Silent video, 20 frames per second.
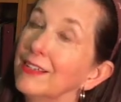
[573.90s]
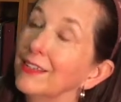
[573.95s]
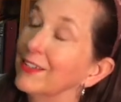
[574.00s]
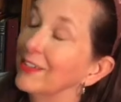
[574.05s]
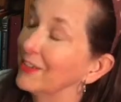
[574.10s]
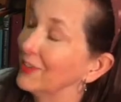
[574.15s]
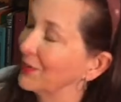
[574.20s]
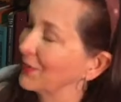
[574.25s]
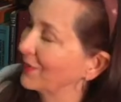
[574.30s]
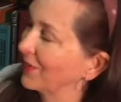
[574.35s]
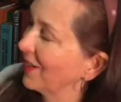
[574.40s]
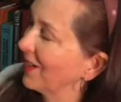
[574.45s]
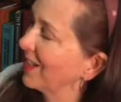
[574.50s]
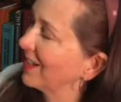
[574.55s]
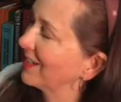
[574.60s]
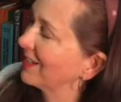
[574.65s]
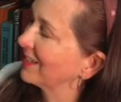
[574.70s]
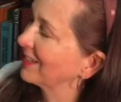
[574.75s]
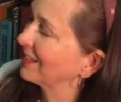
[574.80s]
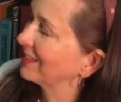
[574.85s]
you got
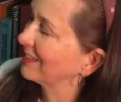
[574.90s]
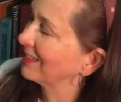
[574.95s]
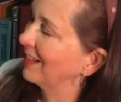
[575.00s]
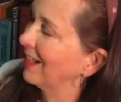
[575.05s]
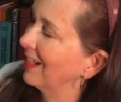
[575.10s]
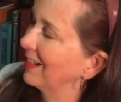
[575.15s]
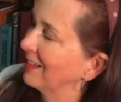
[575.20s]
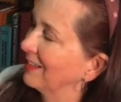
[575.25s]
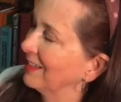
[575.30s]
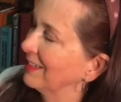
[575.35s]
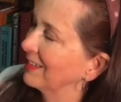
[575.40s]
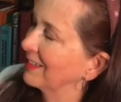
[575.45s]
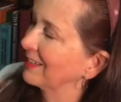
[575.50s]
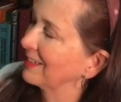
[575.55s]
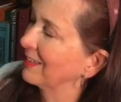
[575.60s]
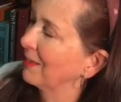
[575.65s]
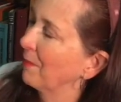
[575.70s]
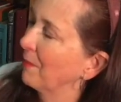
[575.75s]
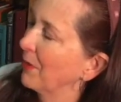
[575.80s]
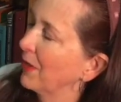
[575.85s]
it, silence.
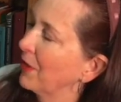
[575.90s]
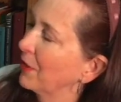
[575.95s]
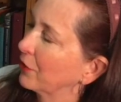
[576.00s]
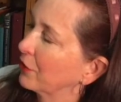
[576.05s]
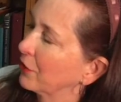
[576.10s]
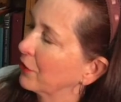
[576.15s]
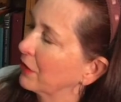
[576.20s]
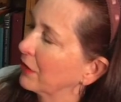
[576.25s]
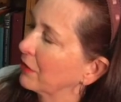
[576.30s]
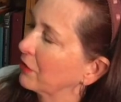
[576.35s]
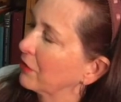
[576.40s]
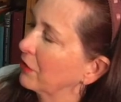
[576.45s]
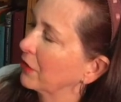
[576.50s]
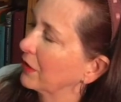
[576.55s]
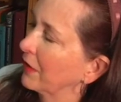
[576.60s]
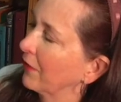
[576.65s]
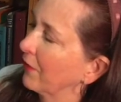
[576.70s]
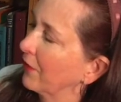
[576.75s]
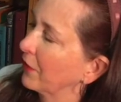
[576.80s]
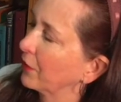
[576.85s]
So let's look
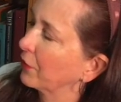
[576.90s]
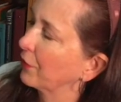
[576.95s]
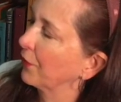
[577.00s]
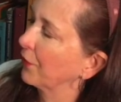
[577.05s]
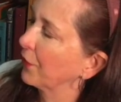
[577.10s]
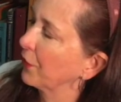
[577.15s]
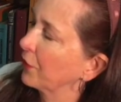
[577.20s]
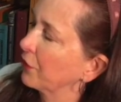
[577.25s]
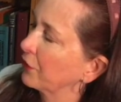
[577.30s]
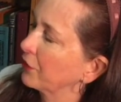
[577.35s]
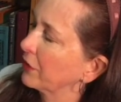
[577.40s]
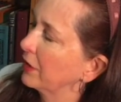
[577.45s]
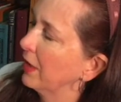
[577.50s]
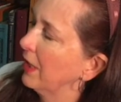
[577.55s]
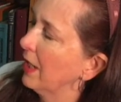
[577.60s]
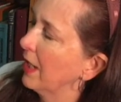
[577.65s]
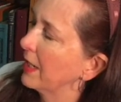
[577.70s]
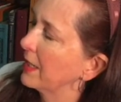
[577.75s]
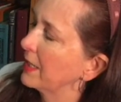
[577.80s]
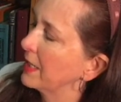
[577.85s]
at this first
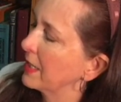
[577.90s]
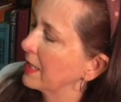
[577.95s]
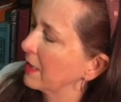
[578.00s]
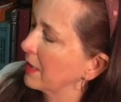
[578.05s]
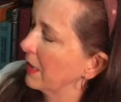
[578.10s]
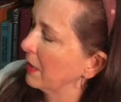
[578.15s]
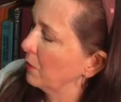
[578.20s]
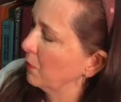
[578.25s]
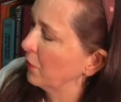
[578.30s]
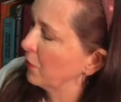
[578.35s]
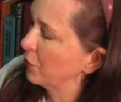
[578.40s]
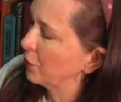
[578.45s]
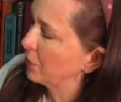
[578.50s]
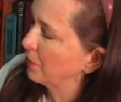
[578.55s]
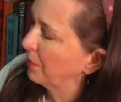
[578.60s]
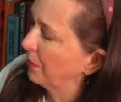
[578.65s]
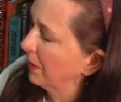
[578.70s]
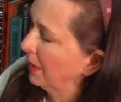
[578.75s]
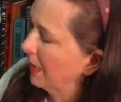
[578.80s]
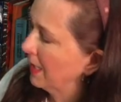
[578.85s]
line here. And when you
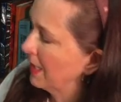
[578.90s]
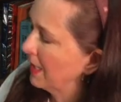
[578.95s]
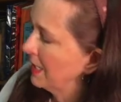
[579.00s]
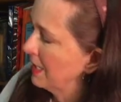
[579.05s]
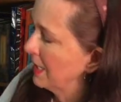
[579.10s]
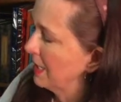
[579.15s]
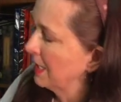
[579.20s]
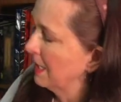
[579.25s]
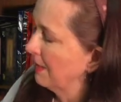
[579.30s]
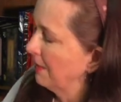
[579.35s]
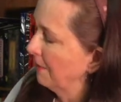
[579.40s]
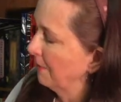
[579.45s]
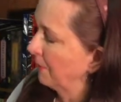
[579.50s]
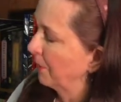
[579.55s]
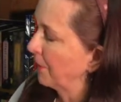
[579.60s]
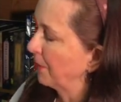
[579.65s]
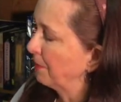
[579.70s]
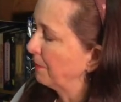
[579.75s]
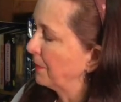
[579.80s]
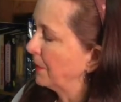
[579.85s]
play the
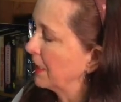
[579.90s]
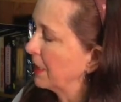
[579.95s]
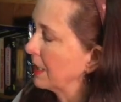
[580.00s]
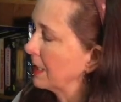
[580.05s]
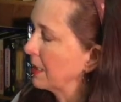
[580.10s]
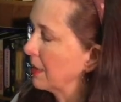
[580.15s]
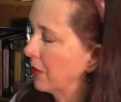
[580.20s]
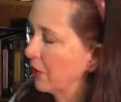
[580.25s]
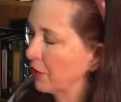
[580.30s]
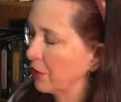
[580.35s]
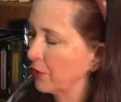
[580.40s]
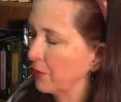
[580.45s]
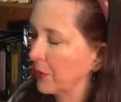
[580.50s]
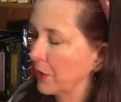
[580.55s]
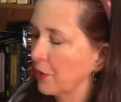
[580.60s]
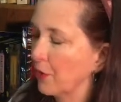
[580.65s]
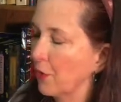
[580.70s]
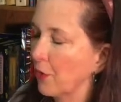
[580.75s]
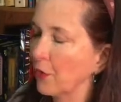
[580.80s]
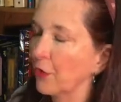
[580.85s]
B on your
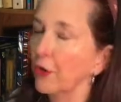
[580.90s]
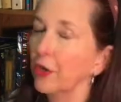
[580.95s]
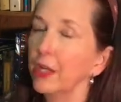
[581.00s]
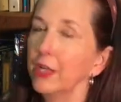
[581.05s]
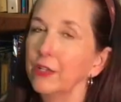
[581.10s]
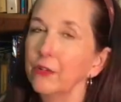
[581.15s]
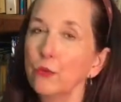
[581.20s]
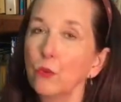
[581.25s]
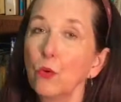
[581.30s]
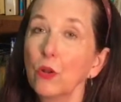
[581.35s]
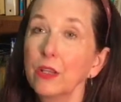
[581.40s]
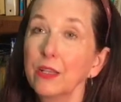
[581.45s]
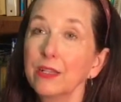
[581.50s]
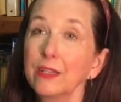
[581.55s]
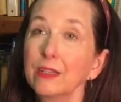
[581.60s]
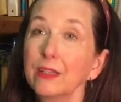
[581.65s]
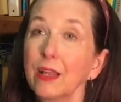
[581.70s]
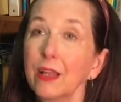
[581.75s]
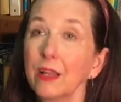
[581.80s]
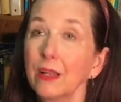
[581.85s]
recorder and you want
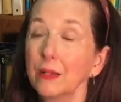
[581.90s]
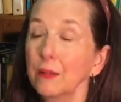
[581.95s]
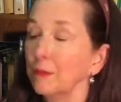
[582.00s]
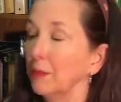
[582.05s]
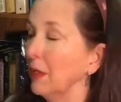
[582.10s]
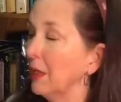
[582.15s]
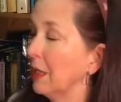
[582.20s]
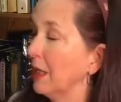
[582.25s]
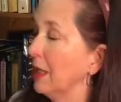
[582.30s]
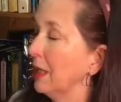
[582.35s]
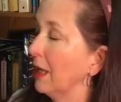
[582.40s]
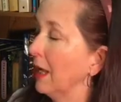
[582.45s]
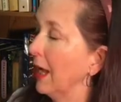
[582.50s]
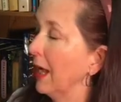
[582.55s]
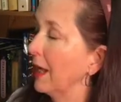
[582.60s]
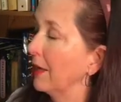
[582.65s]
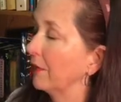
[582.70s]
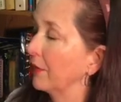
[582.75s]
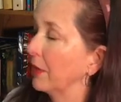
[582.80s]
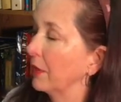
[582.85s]
to
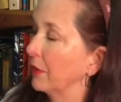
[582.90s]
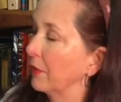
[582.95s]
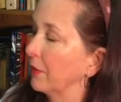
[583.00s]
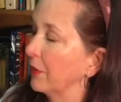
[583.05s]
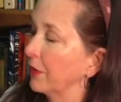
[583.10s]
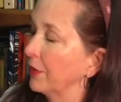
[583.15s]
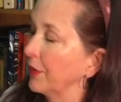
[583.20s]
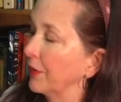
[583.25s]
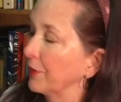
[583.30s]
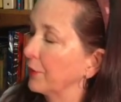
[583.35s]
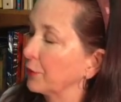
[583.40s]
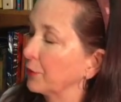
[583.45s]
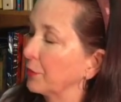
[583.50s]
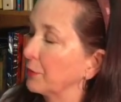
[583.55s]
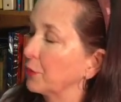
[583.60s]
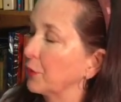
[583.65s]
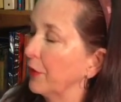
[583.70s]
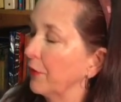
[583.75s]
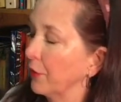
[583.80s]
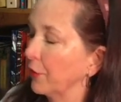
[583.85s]
have the difference
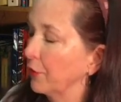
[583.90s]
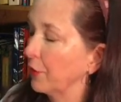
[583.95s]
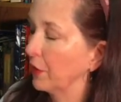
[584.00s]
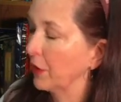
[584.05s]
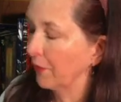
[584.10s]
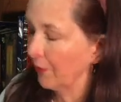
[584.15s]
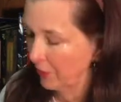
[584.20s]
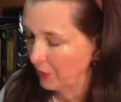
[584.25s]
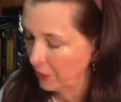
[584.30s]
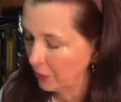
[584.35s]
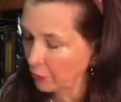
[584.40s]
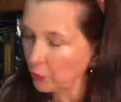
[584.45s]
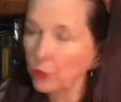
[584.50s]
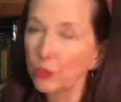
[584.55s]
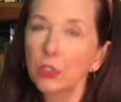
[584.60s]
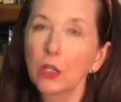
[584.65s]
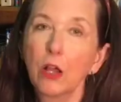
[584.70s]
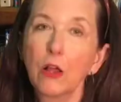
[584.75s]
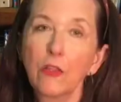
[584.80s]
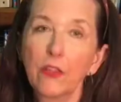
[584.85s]
between the 2 different notes, we
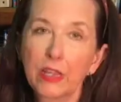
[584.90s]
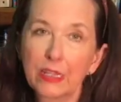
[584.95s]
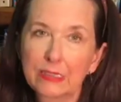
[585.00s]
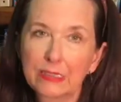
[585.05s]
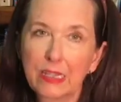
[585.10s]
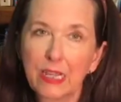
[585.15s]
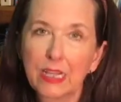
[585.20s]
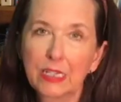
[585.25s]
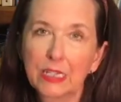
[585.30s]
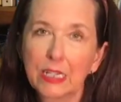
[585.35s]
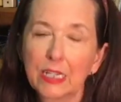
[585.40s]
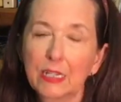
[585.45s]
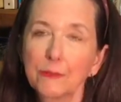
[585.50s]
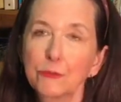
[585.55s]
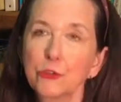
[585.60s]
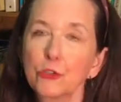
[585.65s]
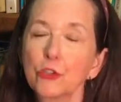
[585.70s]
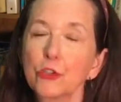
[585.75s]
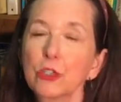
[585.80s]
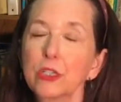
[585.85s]
call that tonguing.
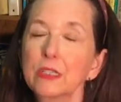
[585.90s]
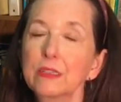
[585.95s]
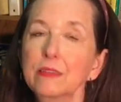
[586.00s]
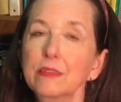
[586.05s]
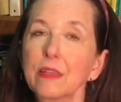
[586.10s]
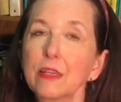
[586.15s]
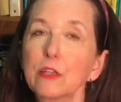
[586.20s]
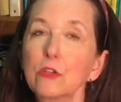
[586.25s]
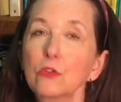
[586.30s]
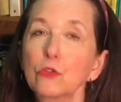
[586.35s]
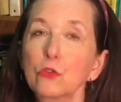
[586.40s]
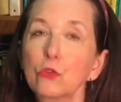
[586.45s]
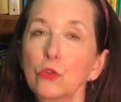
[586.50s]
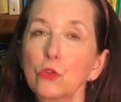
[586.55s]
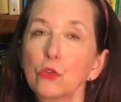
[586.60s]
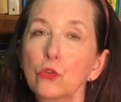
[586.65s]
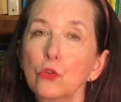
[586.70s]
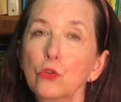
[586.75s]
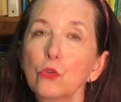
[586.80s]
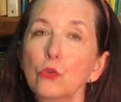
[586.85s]
So you're going to say
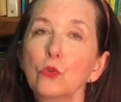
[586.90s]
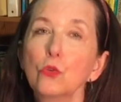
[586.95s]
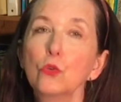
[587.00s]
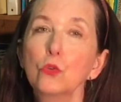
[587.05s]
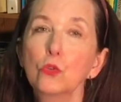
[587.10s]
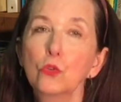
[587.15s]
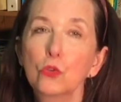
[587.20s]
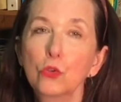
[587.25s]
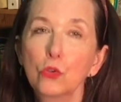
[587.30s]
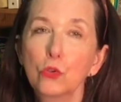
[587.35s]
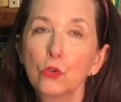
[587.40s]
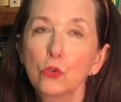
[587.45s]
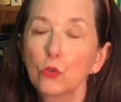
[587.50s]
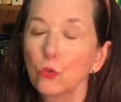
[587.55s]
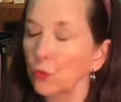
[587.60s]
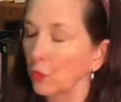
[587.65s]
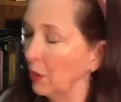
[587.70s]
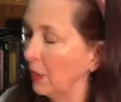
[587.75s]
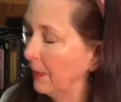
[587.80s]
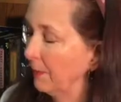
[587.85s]
2, 2
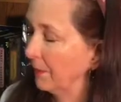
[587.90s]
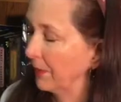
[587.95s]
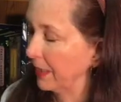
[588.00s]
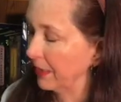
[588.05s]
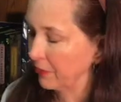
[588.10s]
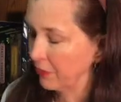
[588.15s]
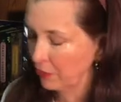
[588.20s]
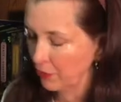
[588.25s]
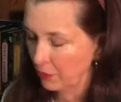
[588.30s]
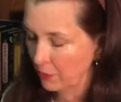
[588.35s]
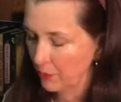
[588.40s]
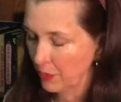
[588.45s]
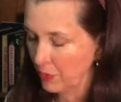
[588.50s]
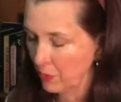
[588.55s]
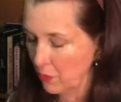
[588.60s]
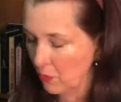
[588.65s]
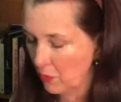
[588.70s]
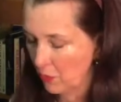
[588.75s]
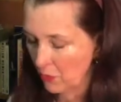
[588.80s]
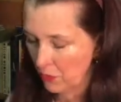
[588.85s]
into your
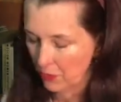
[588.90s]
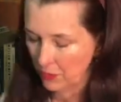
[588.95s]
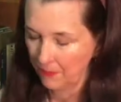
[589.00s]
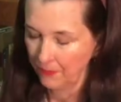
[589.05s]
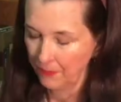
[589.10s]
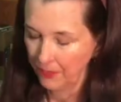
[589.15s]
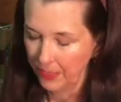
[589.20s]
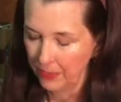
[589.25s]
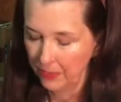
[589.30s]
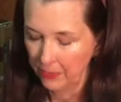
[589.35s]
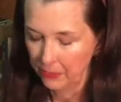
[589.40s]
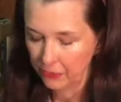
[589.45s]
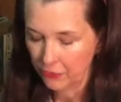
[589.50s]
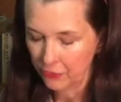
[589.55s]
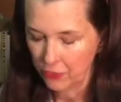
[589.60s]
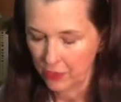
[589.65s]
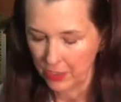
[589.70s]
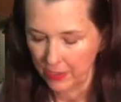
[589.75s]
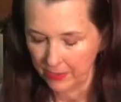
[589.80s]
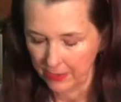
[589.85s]
recorder. Let's
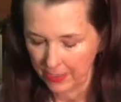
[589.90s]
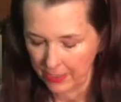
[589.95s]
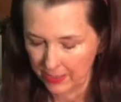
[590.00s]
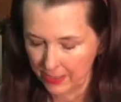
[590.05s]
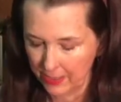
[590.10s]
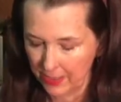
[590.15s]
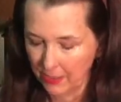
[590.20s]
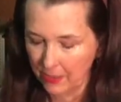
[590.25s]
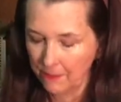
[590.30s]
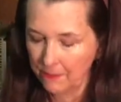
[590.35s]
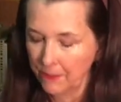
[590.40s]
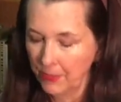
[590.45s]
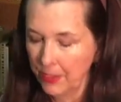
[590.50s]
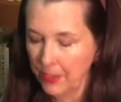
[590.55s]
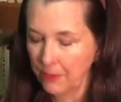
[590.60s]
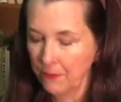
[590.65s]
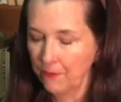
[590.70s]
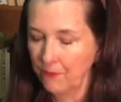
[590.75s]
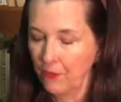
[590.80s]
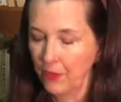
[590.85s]
try that now.
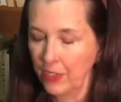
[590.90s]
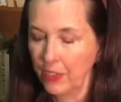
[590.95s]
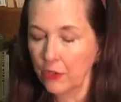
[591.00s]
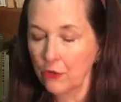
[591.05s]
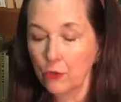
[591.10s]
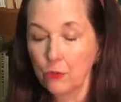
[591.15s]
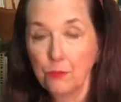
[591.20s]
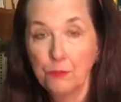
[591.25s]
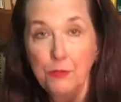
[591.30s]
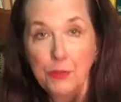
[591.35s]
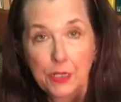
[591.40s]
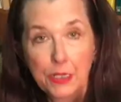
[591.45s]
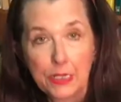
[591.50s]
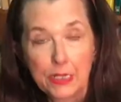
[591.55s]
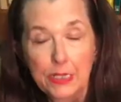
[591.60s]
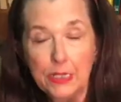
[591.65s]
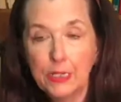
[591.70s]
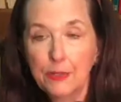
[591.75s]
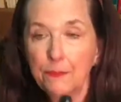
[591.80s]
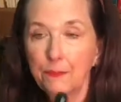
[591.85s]
Finger
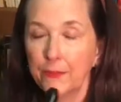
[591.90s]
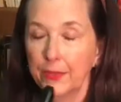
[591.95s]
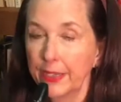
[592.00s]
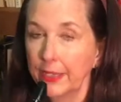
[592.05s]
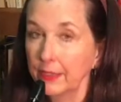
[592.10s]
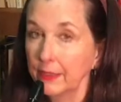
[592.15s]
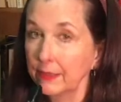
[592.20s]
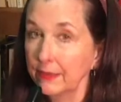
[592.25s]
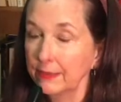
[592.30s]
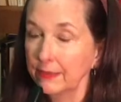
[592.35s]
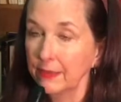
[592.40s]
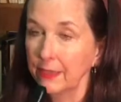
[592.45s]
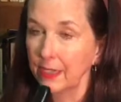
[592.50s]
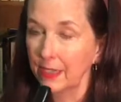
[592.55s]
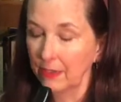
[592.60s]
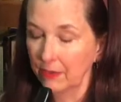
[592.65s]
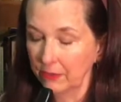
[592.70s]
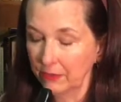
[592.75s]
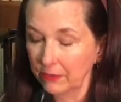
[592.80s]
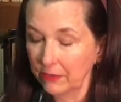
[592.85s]
B, and listen how
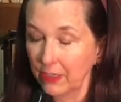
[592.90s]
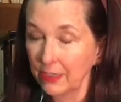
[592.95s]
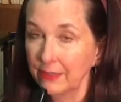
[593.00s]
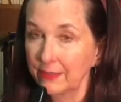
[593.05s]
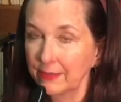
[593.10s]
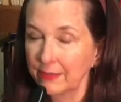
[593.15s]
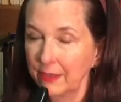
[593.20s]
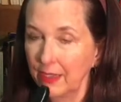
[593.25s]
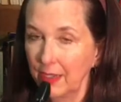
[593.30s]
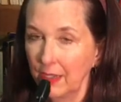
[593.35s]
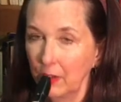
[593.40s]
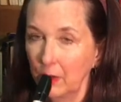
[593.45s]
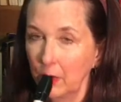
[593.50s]
it's going to sound.